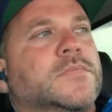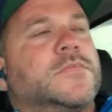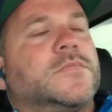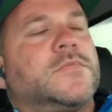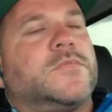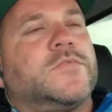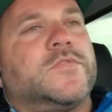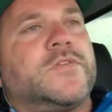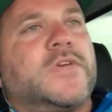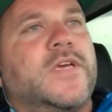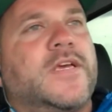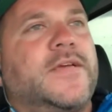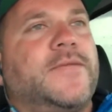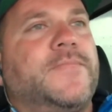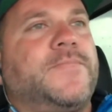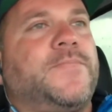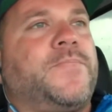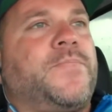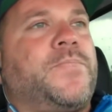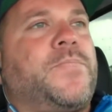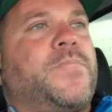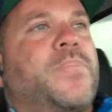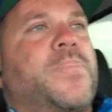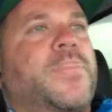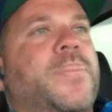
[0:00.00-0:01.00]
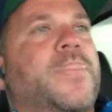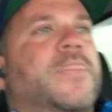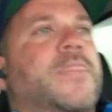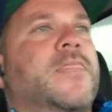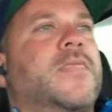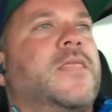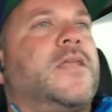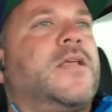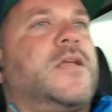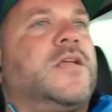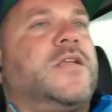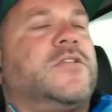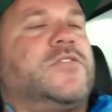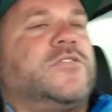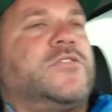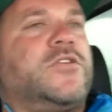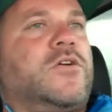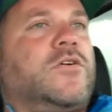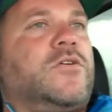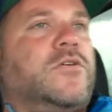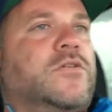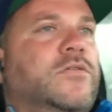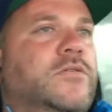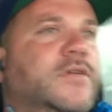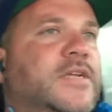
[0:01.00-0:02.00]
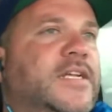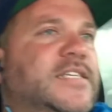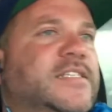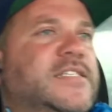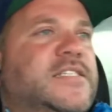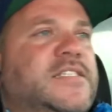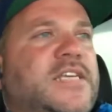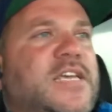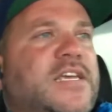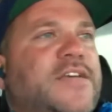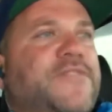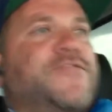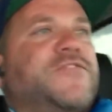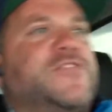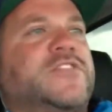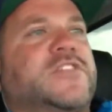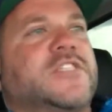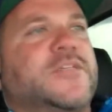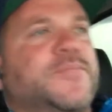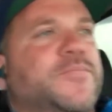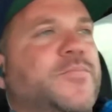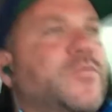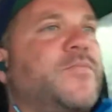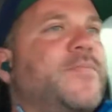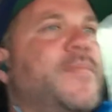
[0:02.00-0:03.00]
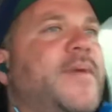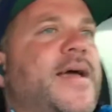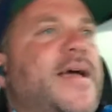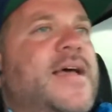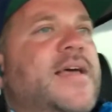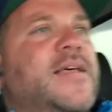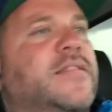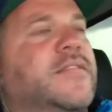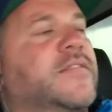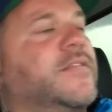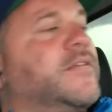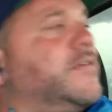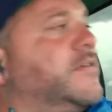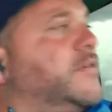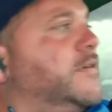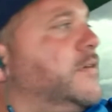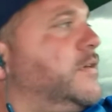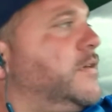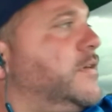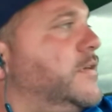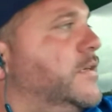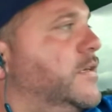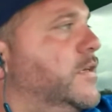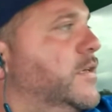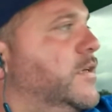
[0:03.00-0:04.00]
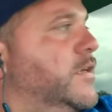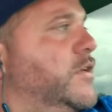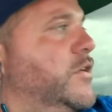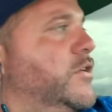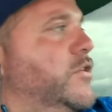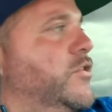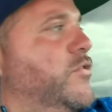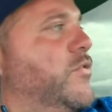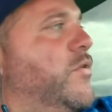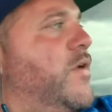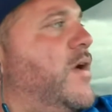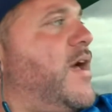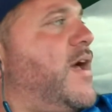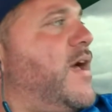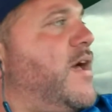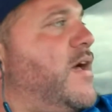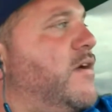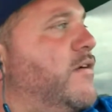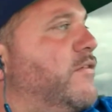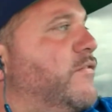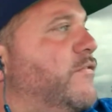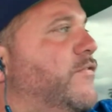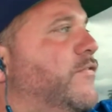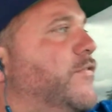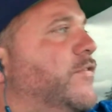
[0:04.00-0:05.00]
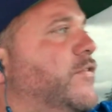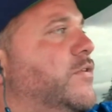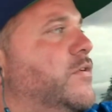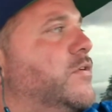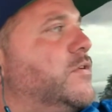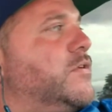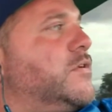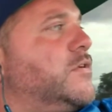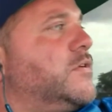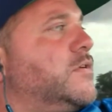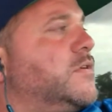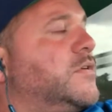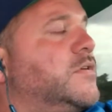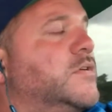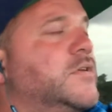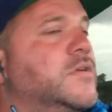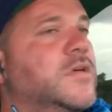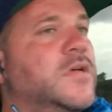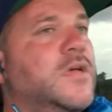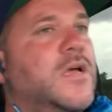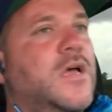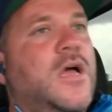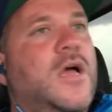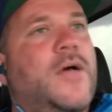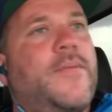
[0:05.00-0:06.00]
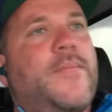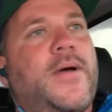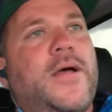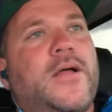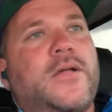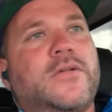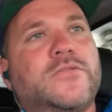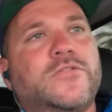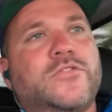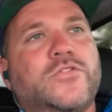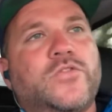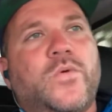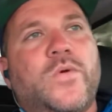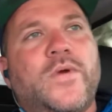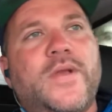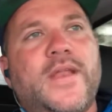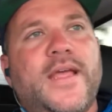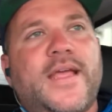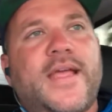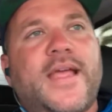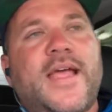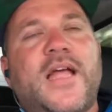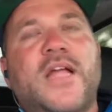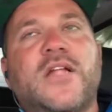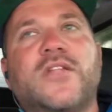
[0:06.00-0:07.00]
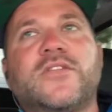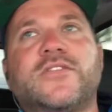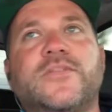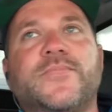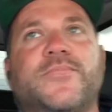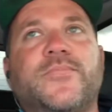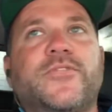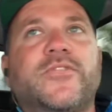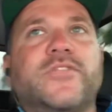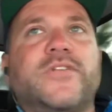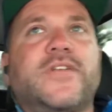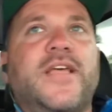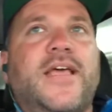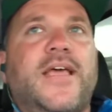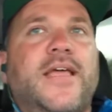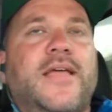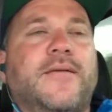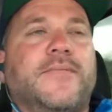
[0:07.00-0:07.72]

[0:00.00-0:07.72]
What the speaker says: Okay? So let's say for simple math, you have about 20 accounts per day.